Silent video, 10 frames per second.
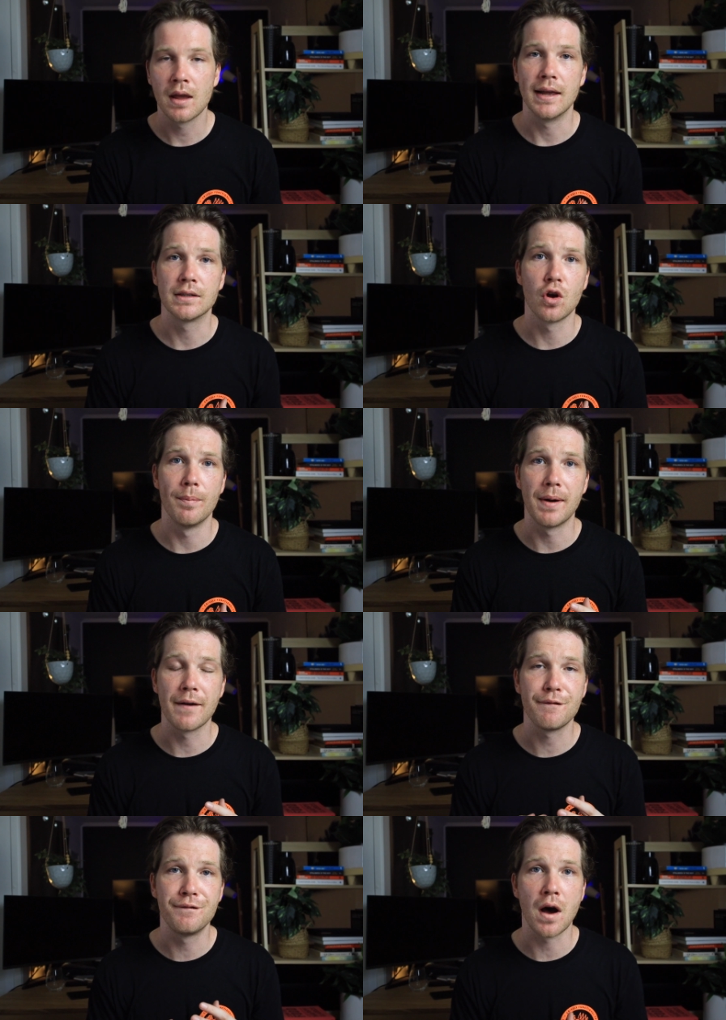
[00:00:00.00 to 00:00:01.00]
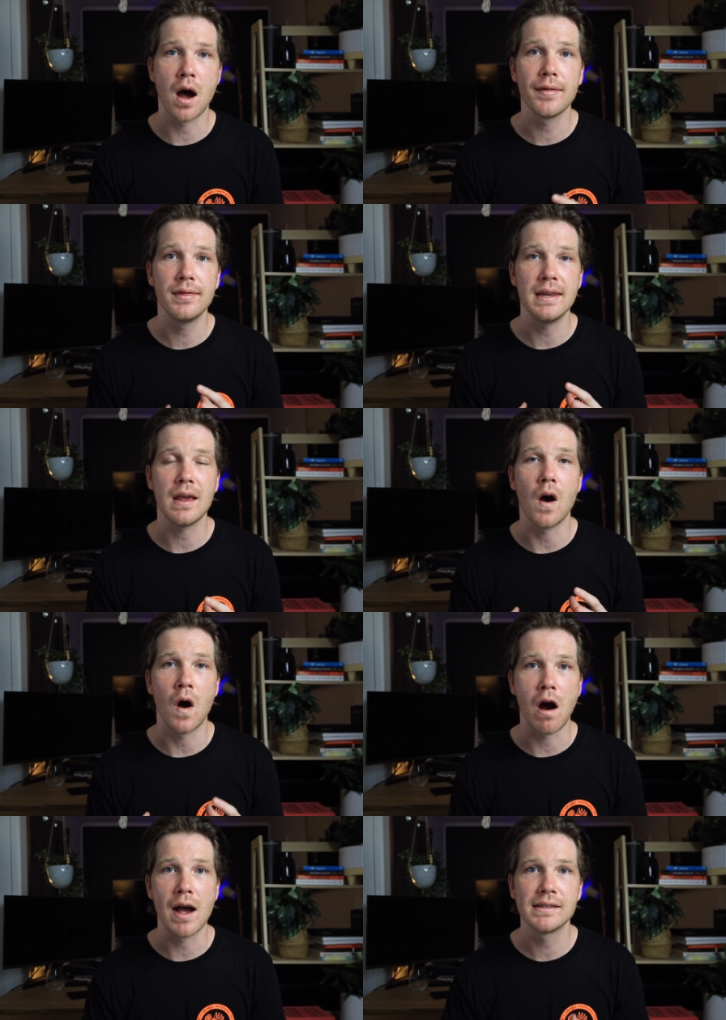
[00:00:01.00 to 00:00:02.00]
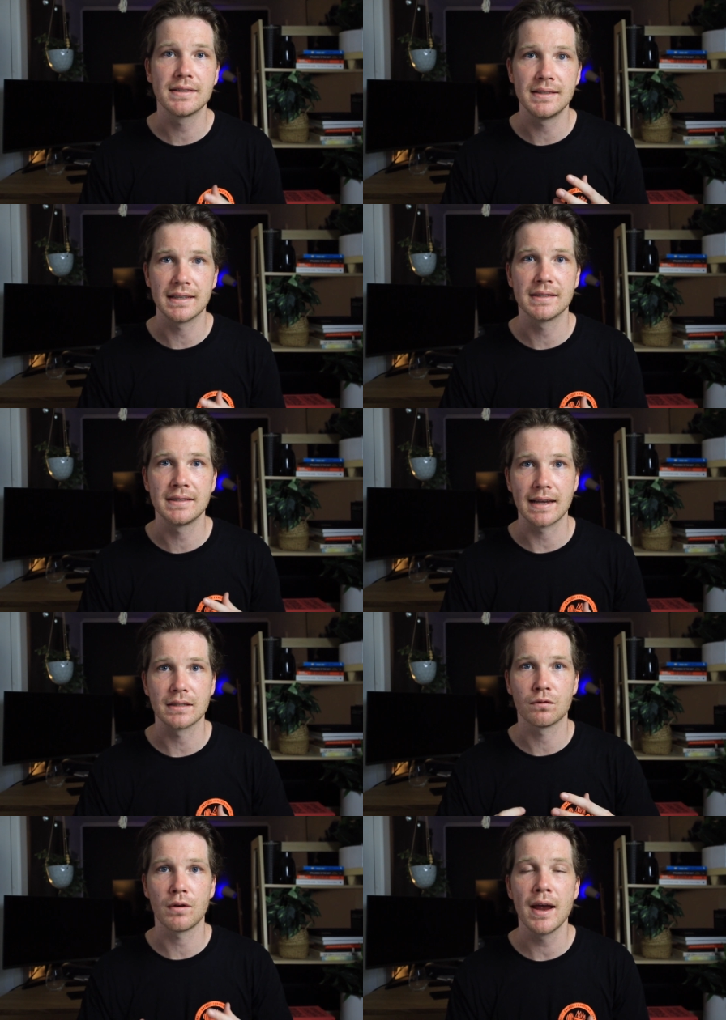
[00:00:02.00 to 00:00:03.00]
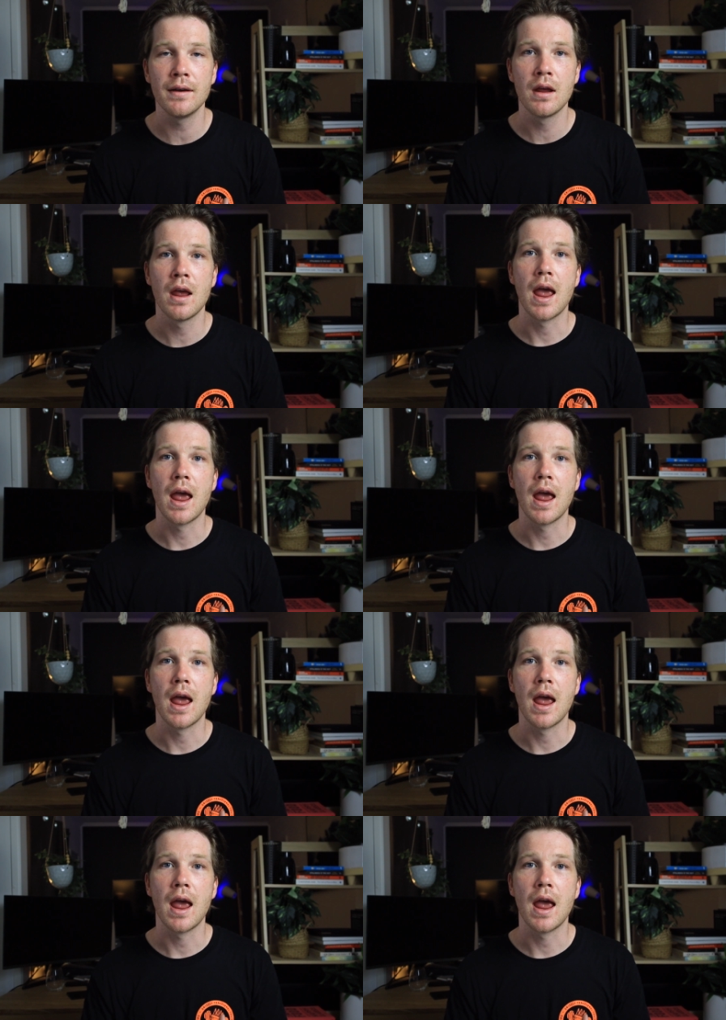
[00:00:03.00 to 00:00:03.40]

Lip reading: It's got by far the highest success rate.